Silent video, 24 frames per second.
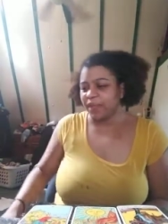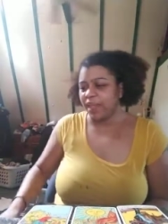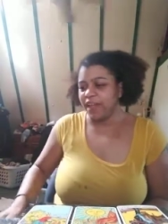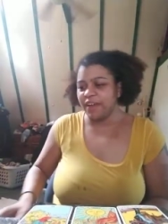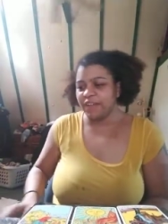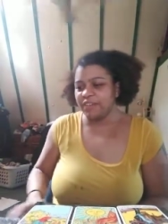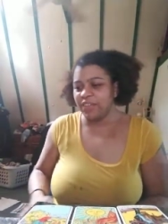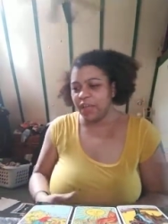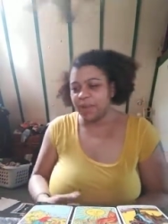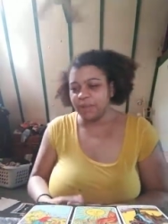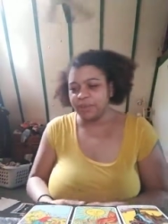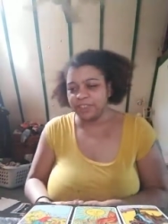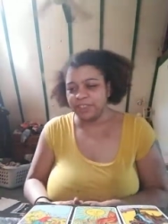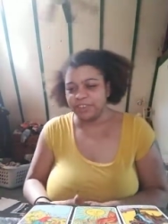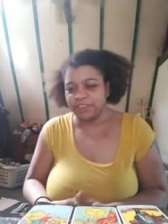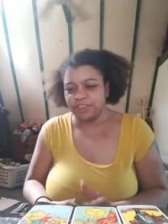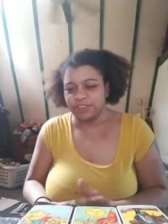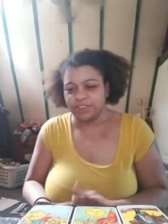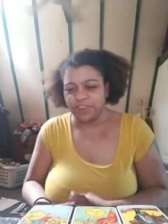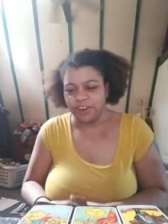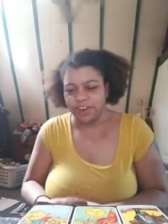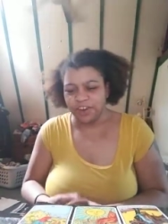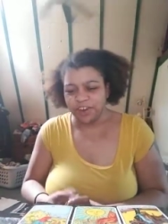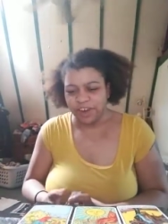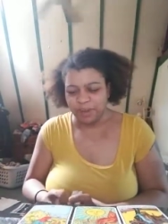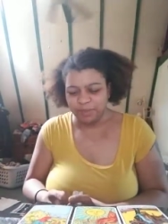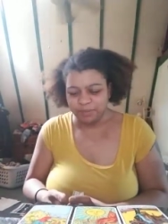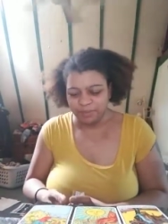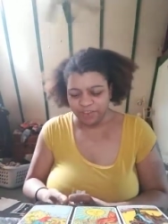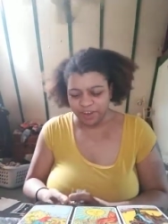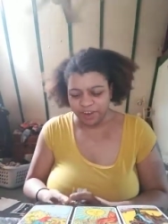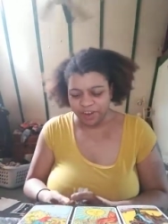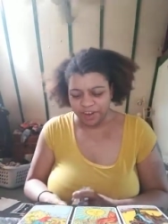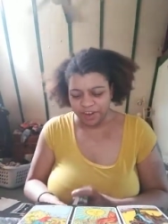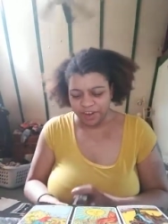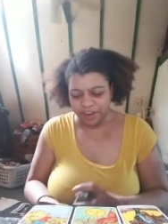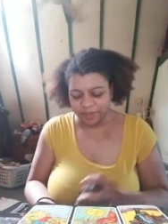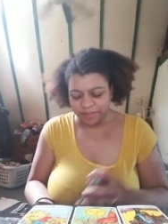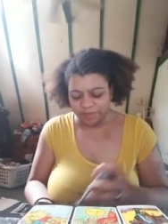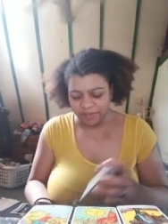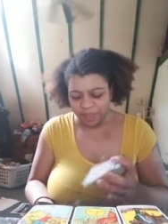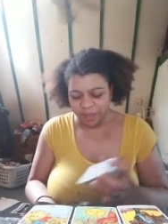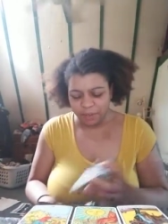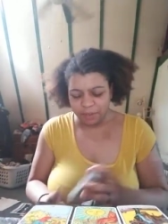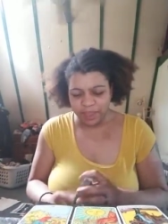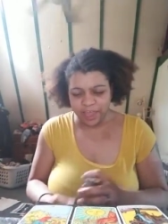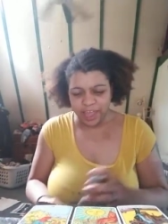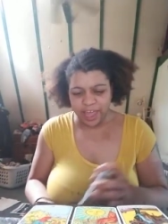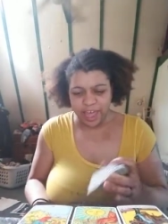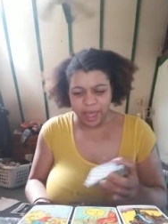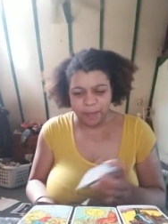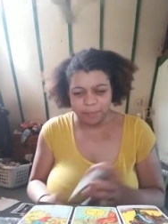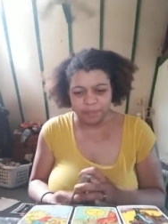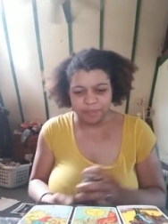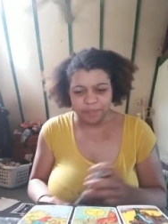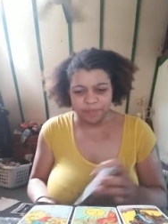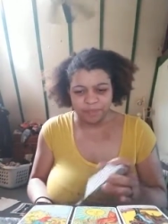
that was too dark, I'm sorry. I'm a cap.